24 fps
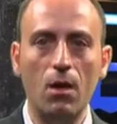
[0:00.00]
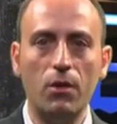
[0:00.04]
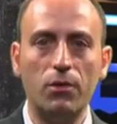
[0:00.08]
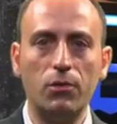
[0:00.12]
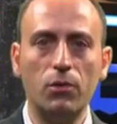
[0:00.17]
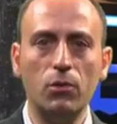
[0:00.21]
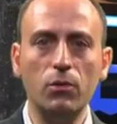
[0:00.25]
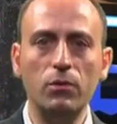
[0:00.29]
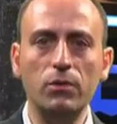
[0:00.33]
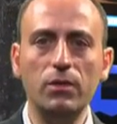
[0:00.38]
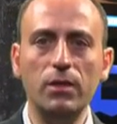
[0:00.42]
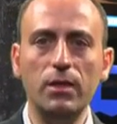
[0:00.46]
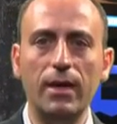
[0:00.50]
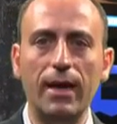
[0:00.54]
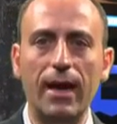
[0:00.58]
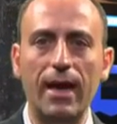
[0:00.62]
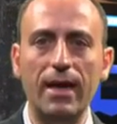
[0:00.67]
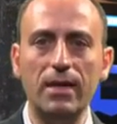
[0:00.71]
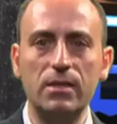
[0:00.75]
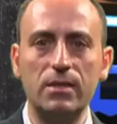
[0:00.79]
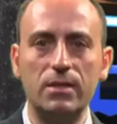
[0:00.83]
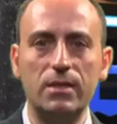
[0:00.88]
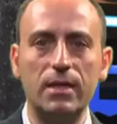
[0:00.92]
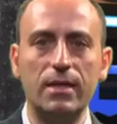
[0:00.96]
Through the
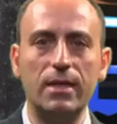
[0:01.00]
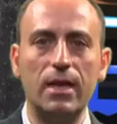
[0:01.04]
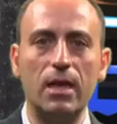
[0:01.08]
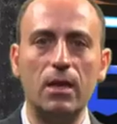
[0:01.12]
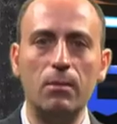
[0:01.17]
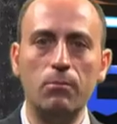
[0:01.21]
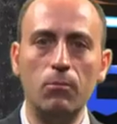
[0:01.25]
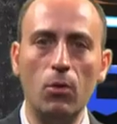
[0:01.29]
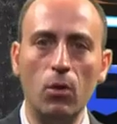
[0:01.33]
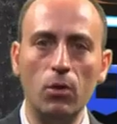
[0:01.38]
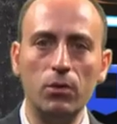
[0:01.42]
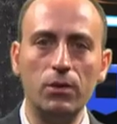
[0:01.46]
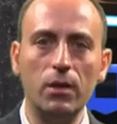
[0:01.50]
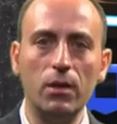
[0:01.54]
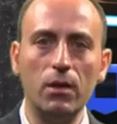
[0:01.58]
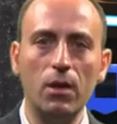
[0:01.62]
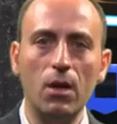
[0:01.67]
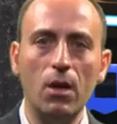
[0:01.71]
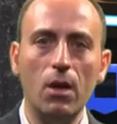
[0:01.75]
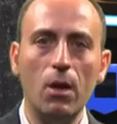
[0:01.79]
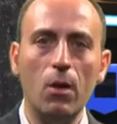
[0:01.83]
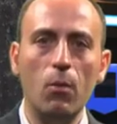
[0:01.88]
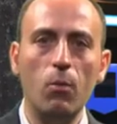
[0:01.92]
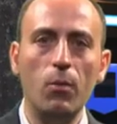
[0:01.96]
SNL model,
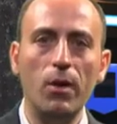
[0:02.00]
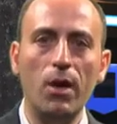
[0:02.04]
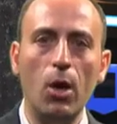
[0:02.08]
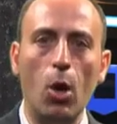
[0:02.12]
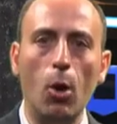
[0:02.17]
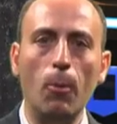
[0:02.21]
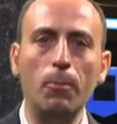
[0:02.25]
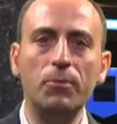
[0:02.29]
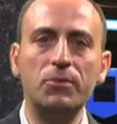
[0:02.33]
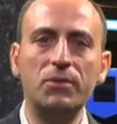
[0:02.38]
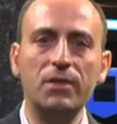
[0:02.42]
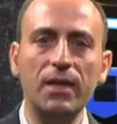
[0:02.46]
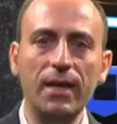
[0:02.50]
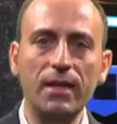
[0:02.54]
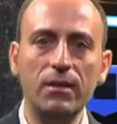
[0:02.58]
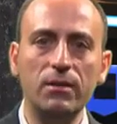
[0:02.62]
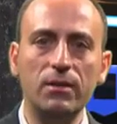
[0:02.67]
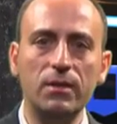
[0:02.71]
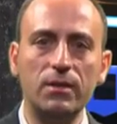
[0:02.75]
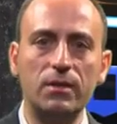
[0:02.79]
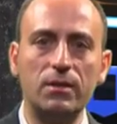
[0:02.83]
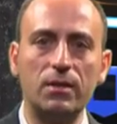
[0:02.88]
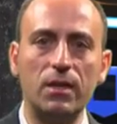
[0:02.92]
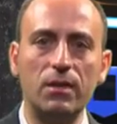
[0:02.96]
we obtain
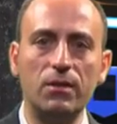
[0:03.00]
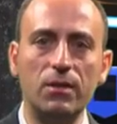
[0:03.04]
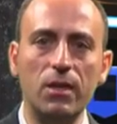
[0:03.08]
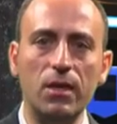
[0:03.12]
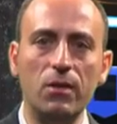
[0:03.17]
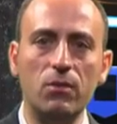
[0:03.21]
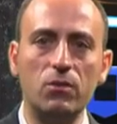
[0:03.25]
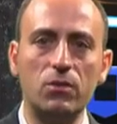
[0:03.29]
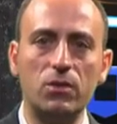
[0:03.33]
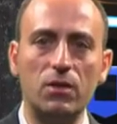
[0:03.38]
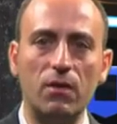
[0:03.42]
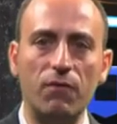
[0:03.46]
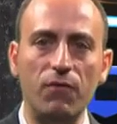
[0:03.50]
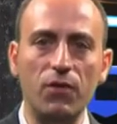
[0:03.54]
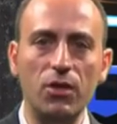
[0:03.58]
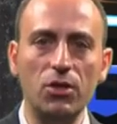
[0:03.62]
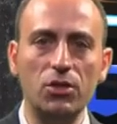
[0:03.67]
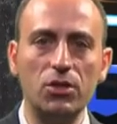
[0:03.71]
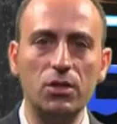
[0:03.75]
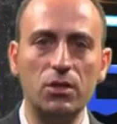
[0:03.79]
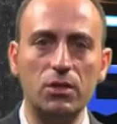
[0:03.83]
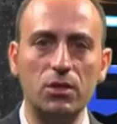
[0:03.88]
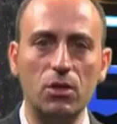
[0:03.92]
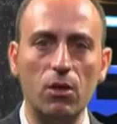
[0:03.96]
the instantaneous
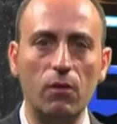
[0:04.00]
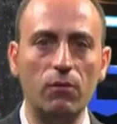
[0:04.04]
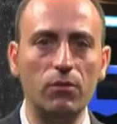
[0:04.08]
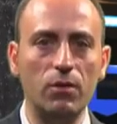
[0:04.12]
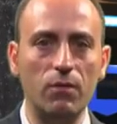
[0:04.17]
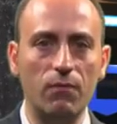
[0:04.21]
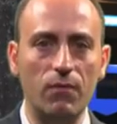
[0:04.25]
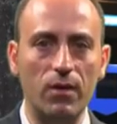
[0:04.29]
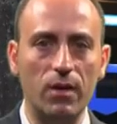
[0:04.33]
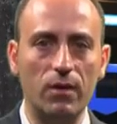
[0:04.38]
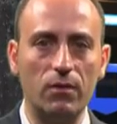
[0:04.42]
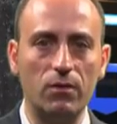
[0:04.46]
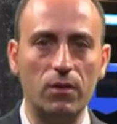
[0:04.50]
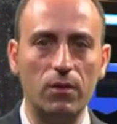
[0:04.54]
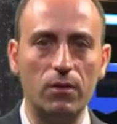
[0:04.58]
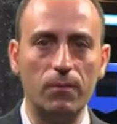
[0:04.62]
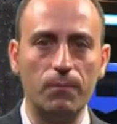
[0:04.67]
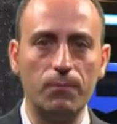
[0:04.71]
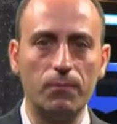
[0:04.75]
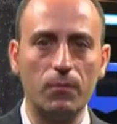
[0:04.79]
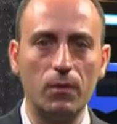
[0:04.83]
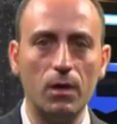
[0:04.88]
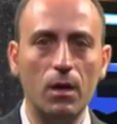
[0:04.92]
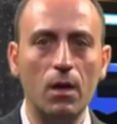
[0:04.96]
efficiency of the inverter.
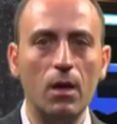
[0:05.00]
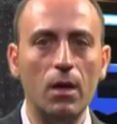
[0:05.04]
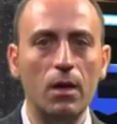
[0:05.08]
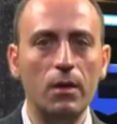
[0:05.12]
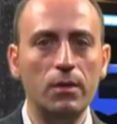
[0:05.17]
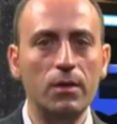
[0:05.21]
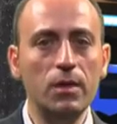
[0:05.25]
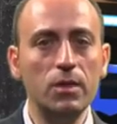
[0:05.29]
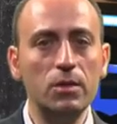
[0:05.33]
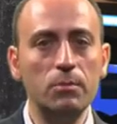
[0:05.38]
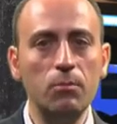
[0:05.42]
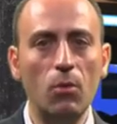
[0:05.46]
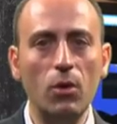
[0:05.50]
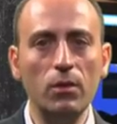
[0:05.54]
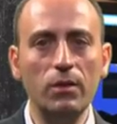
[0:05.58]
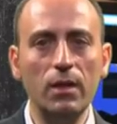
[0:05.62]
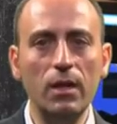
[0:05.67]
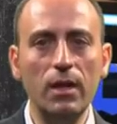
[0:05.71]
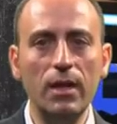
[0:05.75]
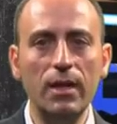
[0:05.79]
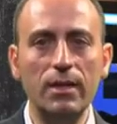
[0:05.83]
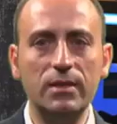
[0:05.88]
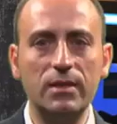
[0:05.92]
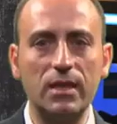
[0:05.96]
This
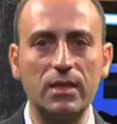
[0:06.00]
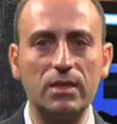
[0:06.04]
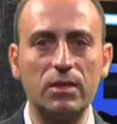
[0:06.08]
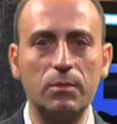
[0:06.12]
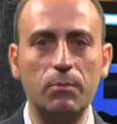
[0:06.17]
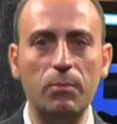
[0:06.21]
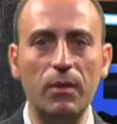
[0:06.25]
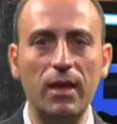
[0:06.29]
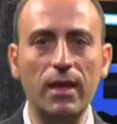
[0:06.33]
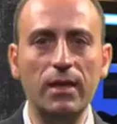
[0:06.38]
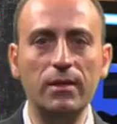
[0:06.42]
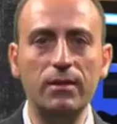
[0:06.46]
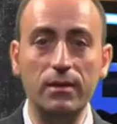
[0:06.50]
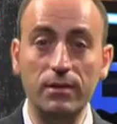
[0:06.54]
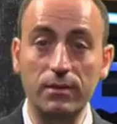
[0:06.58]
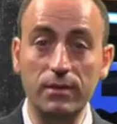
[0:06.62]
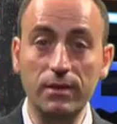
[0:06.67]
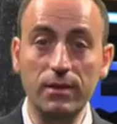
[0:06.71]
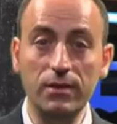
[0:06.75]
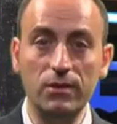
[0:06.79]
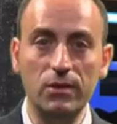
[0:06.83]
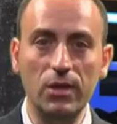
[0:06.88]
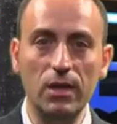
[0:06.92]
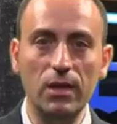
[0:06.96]
model is explained in
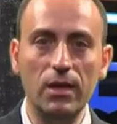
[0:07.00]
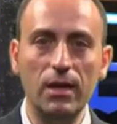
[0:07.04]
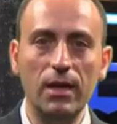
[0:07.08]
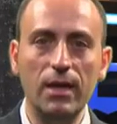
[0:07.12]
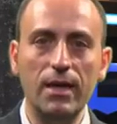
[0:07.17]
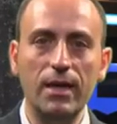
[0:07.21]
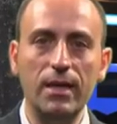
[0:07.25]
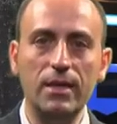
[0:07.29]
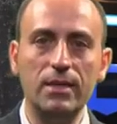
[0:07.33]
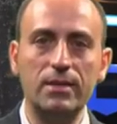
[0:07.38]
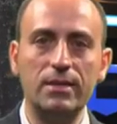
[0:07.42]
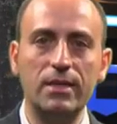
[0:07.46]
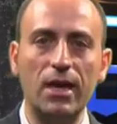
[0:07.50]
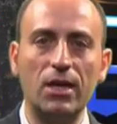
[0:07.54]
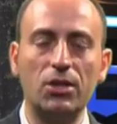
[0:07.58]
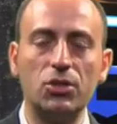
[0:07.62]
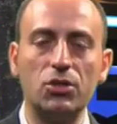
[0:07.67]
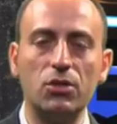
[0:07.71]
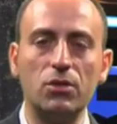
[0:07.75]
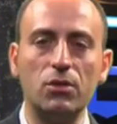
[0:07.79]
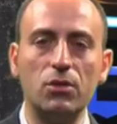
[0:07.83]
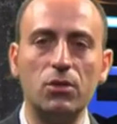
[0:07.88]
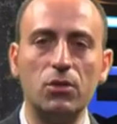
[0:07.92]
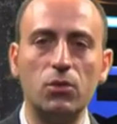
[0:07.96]
detail in
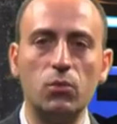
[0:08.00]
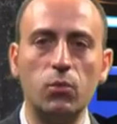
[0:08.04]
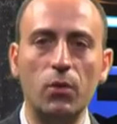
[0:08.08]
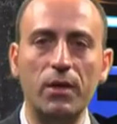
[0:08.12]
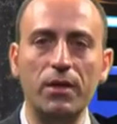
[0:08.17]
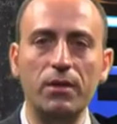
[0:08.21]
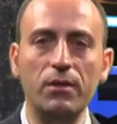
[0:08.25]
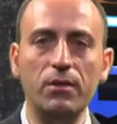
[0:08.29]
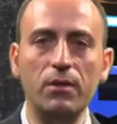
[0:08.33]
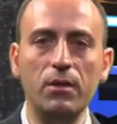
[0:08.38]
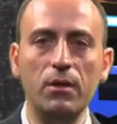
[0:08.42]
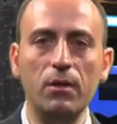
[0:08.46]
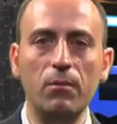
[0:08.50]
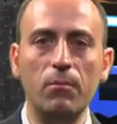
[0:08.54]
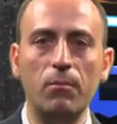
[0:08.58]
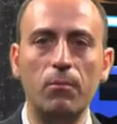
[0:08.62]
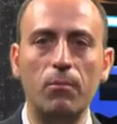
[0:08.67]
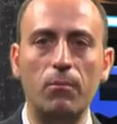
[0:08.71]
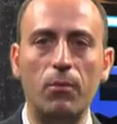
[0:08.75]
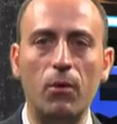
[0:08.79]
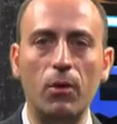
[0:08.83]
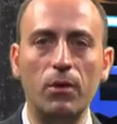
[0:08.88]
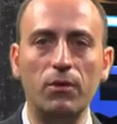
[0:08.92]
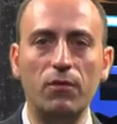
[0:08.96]
section
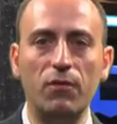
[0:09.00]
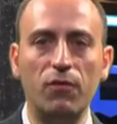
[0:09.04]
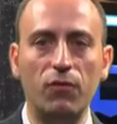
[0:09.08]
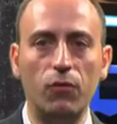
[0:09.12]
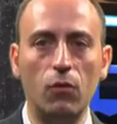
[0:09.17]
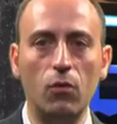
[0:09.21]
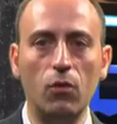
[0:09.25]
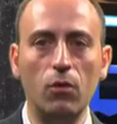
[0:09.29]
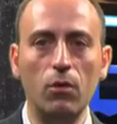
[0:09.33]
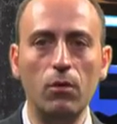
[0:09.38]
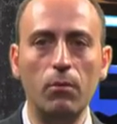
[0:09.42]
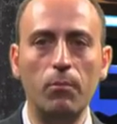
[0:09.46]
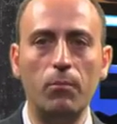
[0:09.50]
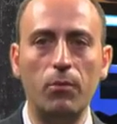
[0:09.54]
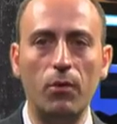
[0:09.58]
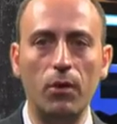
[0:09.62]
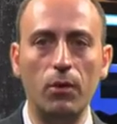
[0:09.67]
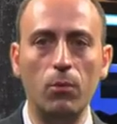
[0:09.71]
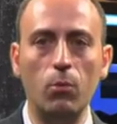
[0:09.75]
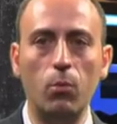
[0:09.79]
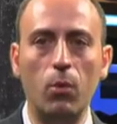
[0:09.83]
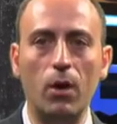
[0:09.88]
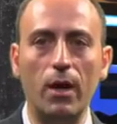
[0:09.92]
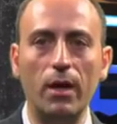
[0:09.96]

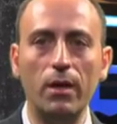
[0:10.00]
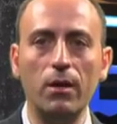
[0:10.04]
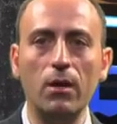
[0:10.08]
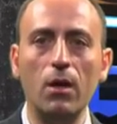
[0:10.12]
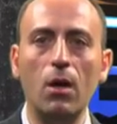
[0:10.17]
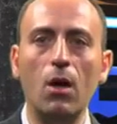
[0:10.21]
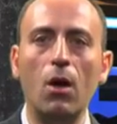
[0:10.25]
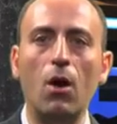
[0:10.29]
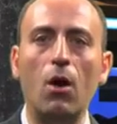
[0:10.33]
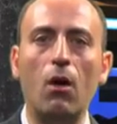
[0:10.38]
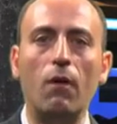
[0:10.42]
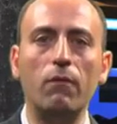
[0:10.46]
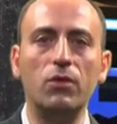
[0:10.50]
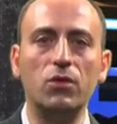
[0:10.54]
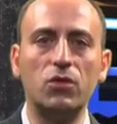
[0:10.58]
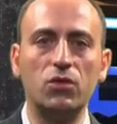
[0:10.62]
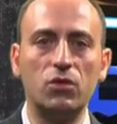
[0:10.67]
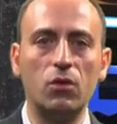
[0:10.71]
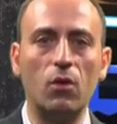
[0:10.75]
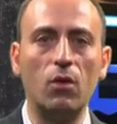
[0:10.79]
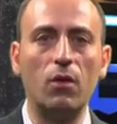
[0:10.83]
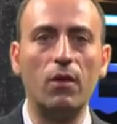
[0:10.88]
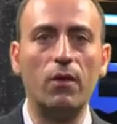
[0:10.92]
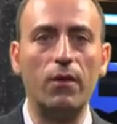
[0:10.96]
20.4.1 of the
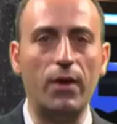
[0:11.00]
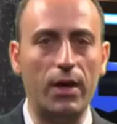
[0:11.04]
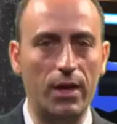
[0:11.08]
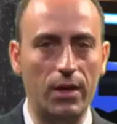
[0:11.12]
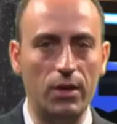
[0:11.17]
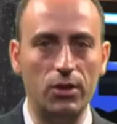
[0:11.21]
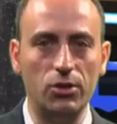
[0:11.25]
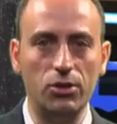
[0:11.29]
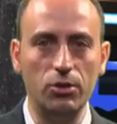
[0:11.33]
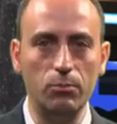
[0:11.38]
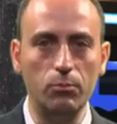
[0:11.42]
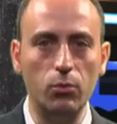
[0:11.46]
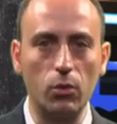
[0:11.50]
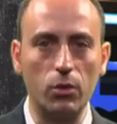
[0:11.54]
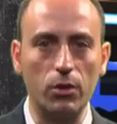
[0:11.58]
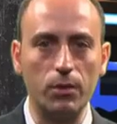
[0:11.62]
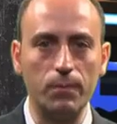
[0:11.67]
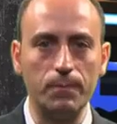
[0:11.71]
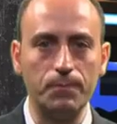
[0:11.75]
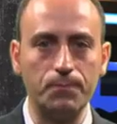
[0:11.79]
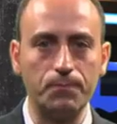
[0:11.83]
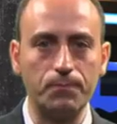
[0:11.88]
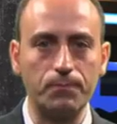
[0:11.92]
Solar Energy book.